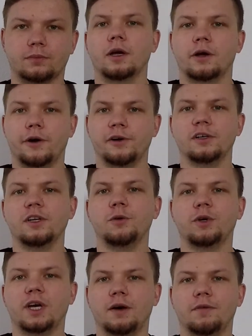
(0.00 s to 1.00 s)

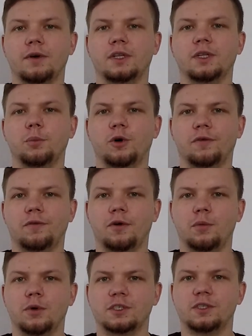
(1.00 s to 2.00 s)
Currently we have a number of
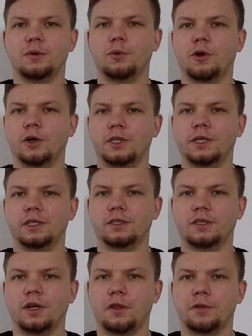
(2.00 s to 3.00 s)
robots deployed
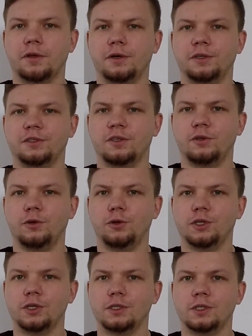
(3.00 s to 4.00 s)
in healthcare
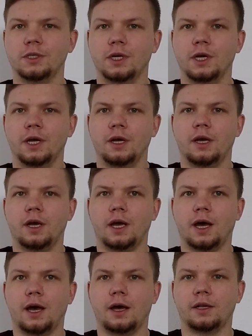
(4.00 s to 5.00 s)
institutions.
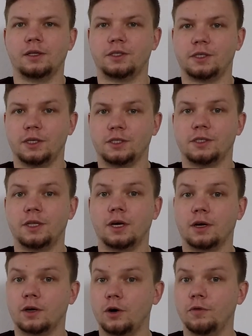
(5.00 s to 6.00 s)
And since
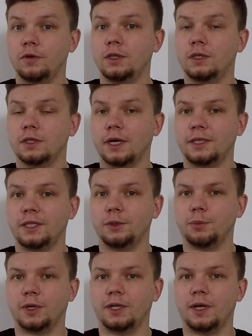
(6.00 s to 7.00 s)
the
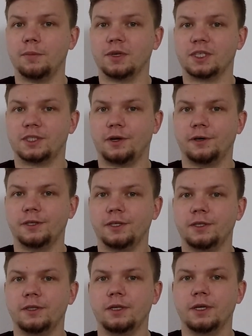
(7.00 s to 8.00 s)
COVID-19 pandemic
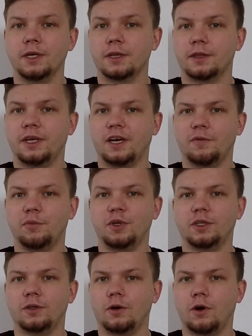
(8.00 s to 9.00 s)
started, they have
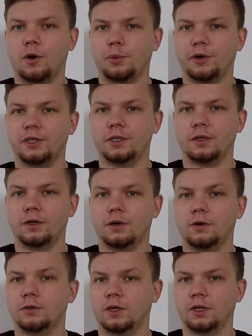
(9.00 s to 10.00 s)
been operating
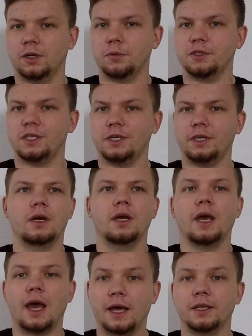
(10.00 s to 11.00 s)
autonomously,
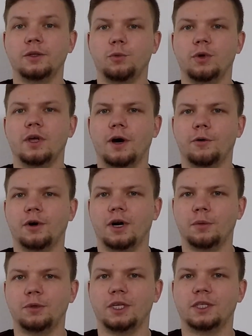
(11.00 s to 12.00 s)
and with our
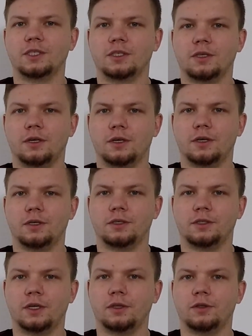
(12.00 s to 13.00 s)
updates
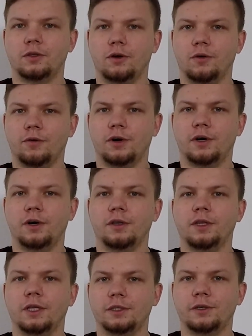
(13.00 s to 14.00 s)
sent
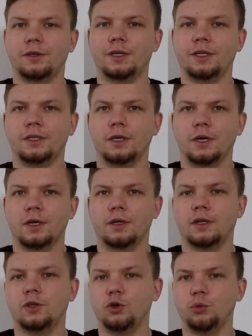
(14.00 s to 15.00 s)
over the internet,
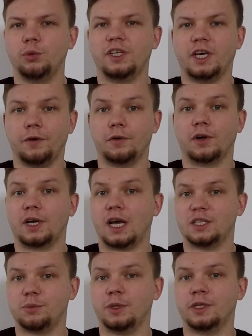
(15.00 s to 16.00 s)
a new behavior
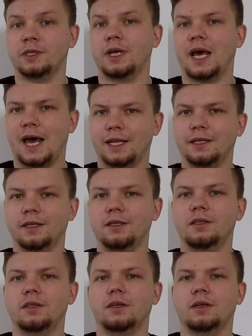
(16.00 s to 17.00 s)
has been
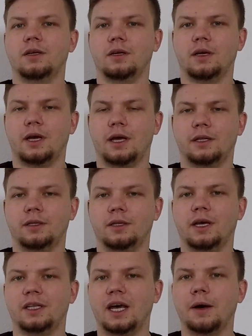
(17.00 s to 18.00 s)
added
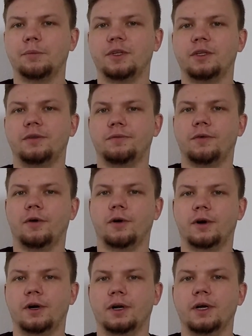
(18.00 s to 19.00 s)
and adapted
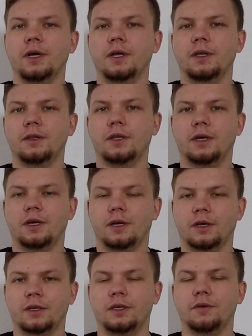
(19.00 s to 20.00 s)
for
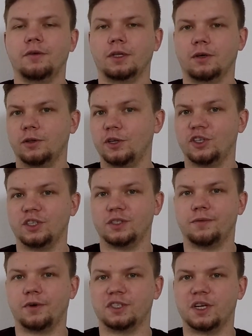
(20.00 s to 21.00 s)
the given
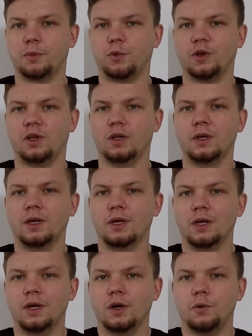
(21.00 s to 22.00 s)
conditions. For example,
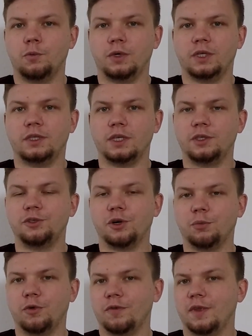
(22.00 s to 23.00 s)
we did
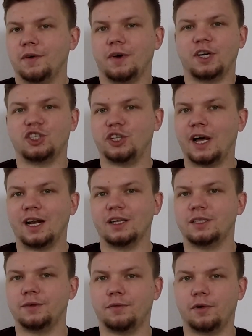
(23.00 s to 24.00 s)
remove the
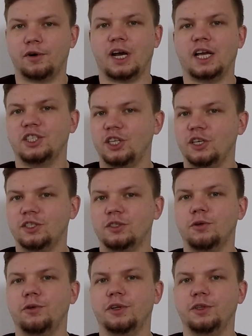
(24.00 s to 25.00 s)
functionality for handshakes
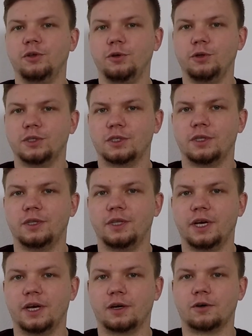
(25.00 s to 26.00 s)
to reduce
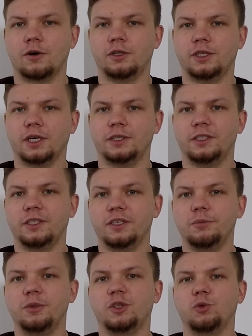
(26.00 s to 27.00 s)
the contact
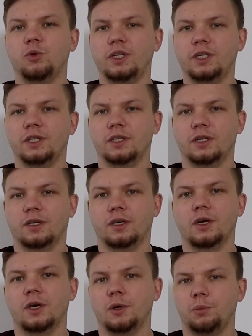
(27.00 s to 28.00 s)
needed
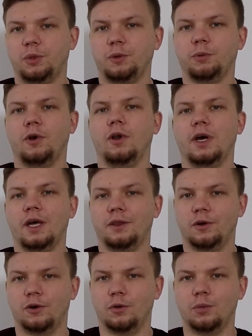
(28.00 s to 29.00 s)
between people
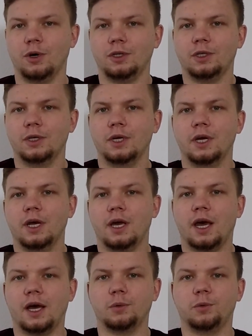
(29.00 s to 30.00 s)
and the robot.
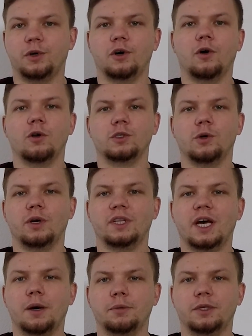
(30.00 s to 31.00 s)
And we're also
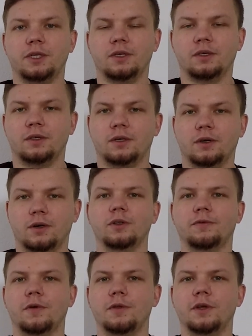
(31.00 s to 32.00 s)
adapting
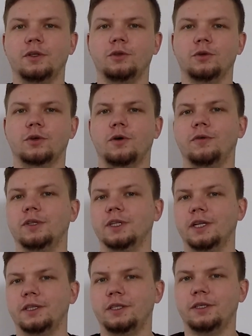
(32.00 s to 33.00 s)
for the new
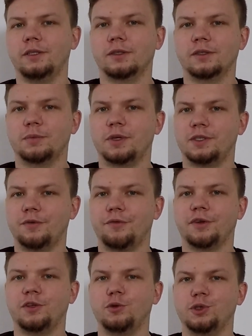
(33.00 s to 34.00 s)
COVID-19
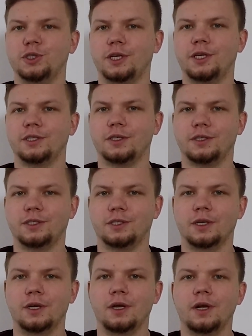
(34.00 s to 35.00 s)
specific use
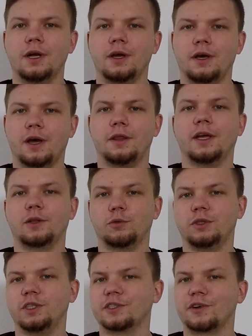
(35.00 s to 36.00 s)
cases that
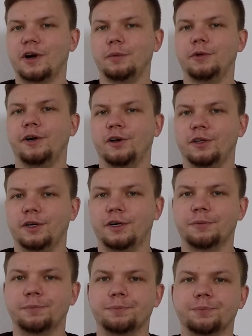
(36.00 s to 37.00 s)
we described earlier.